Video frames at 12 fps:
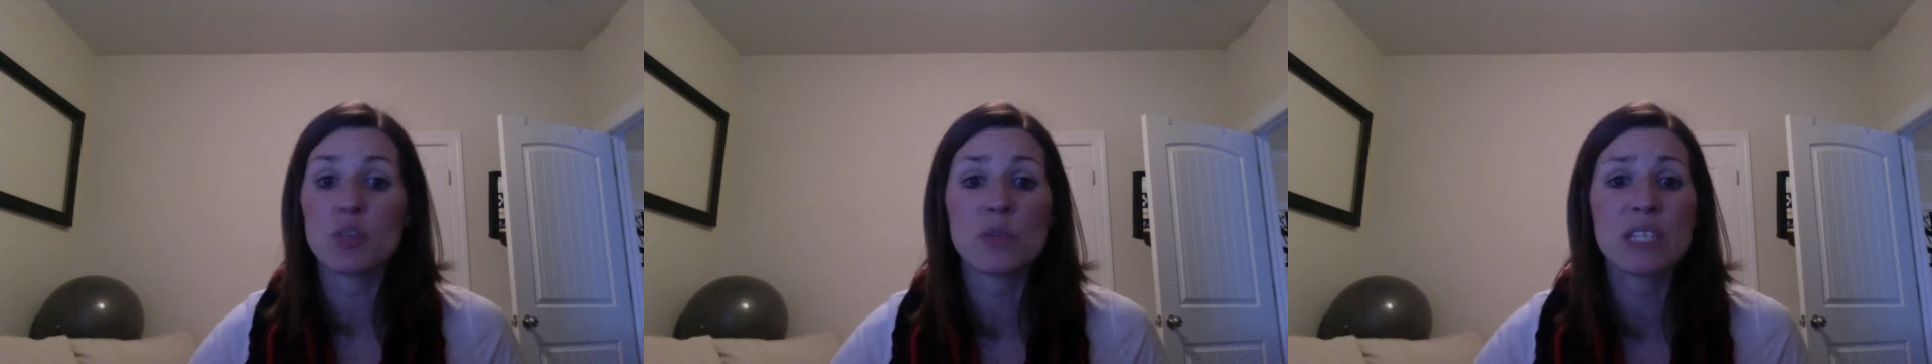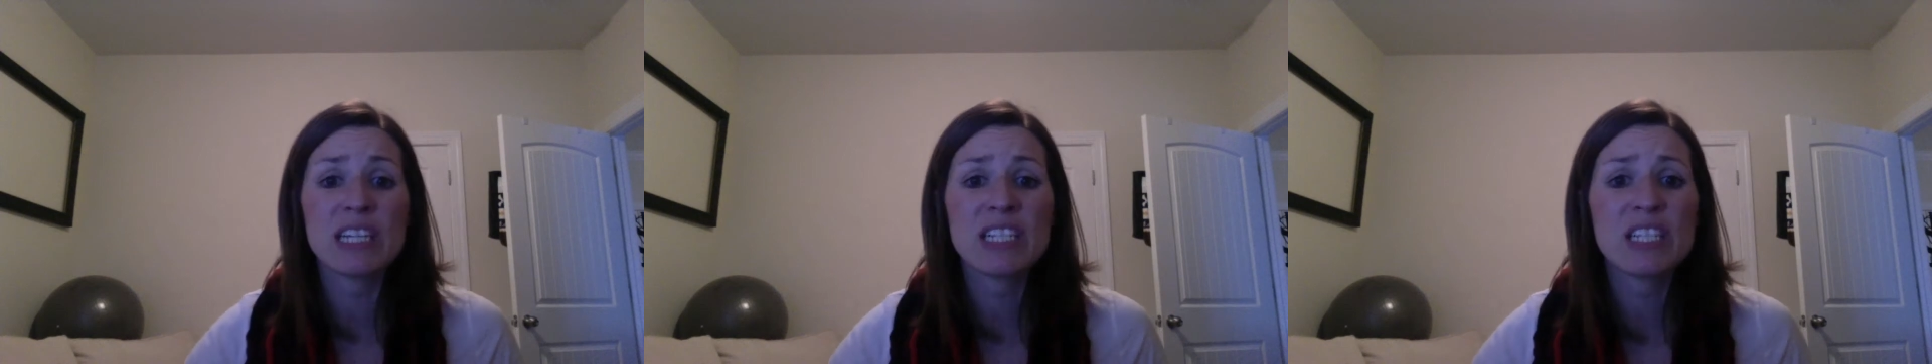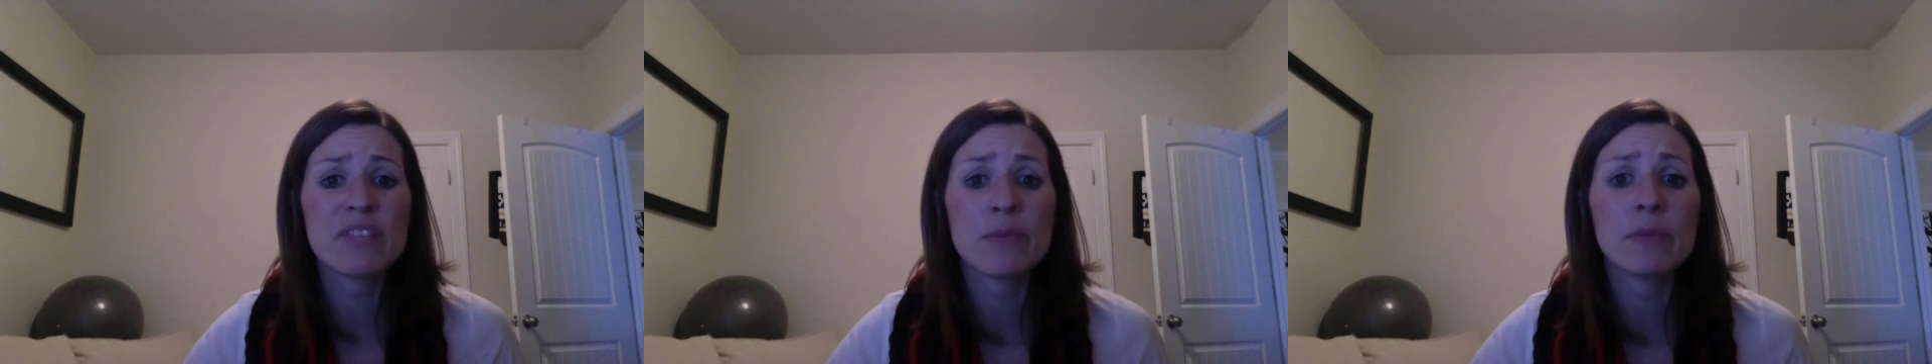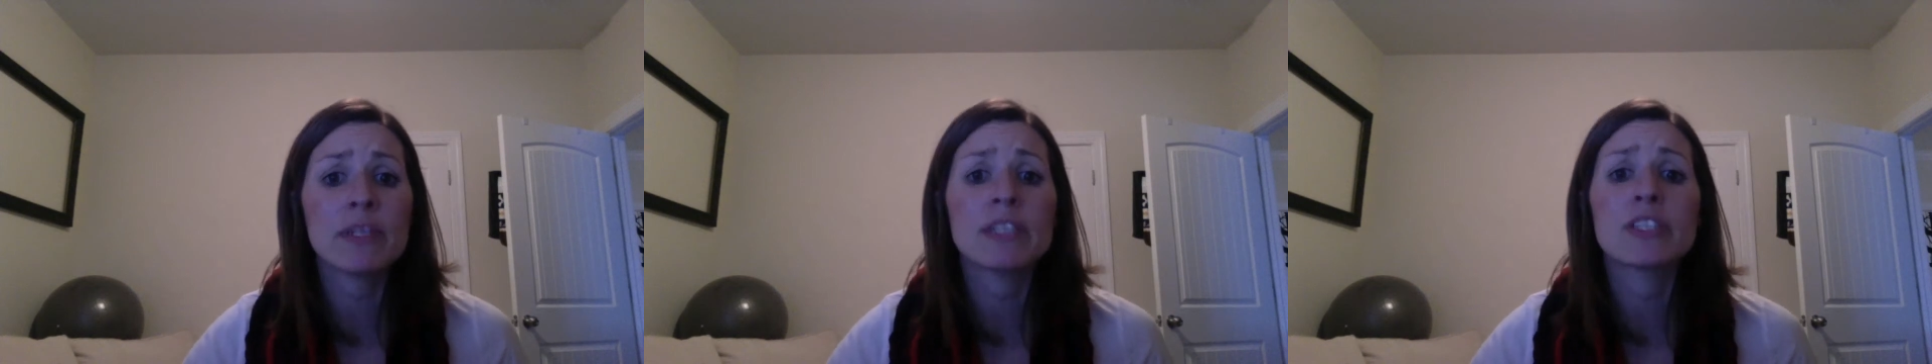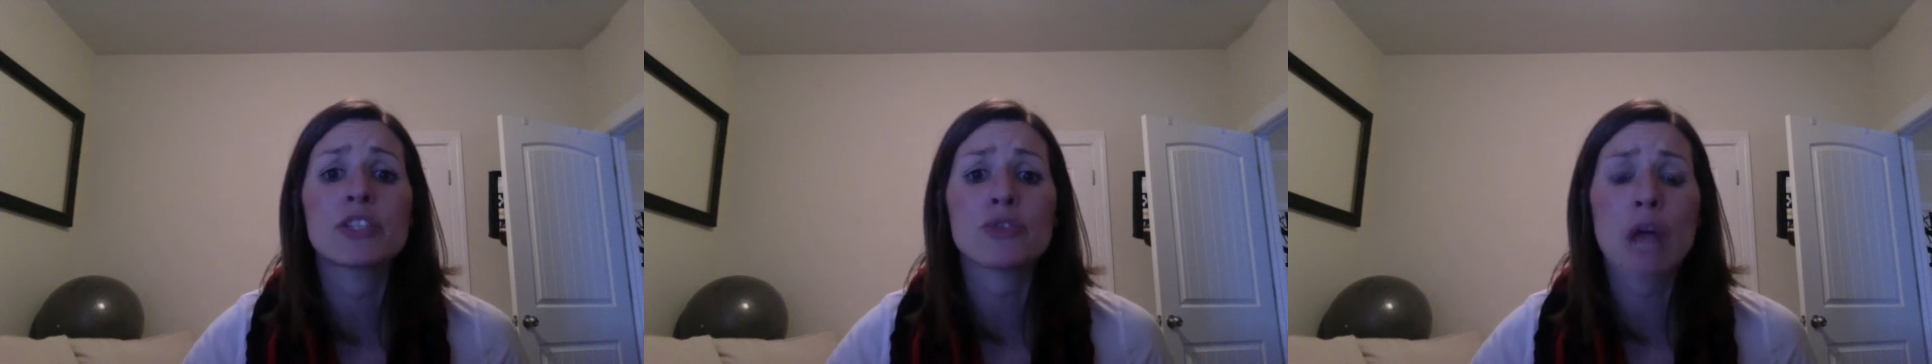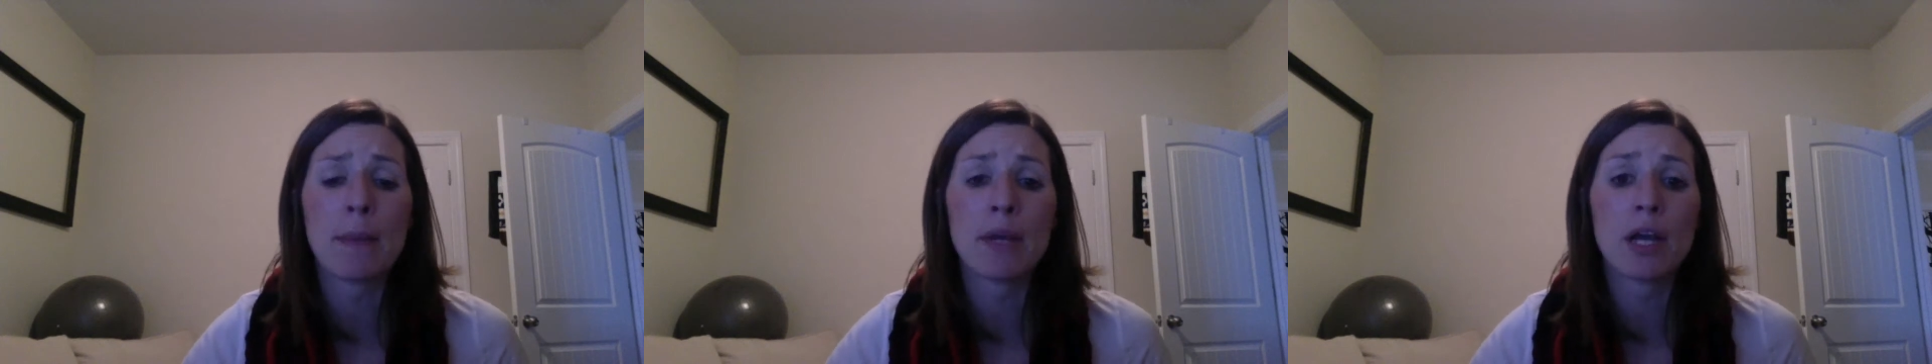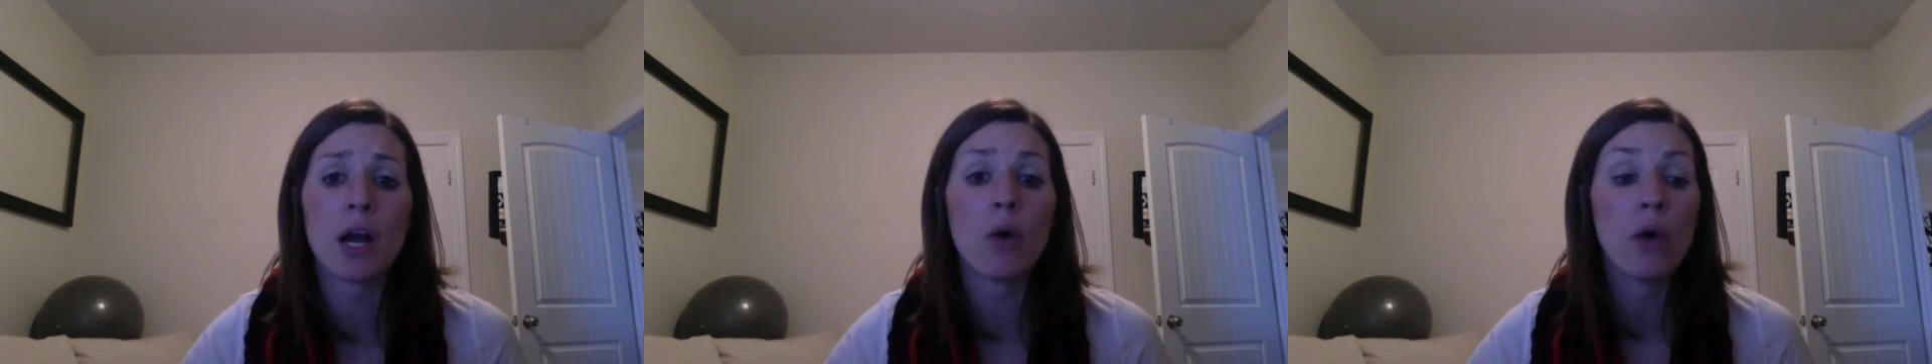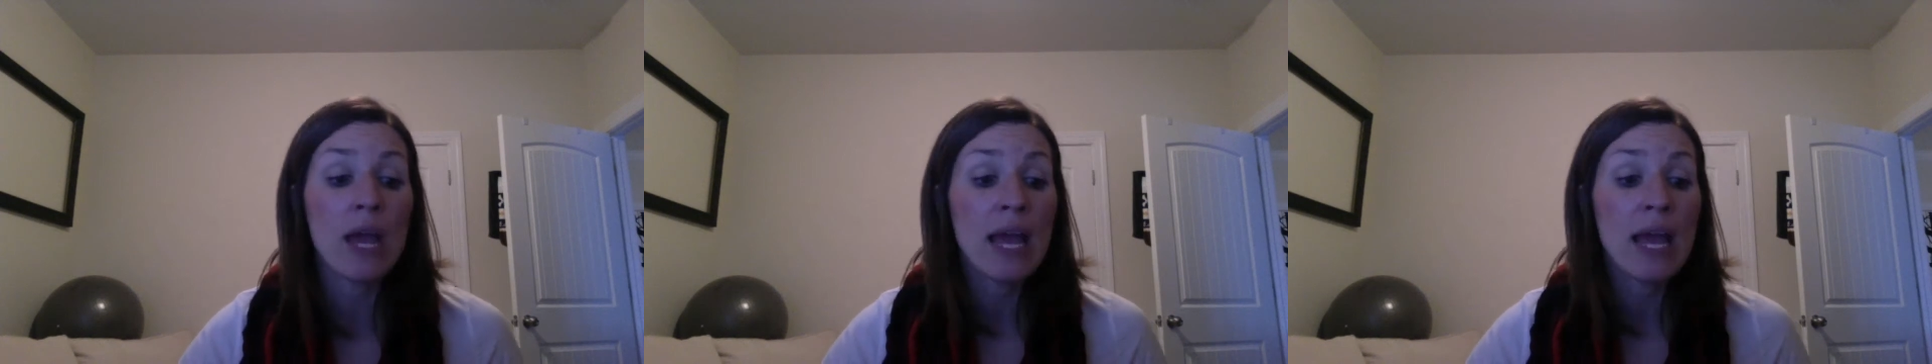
So it's easy for me to just grab and go.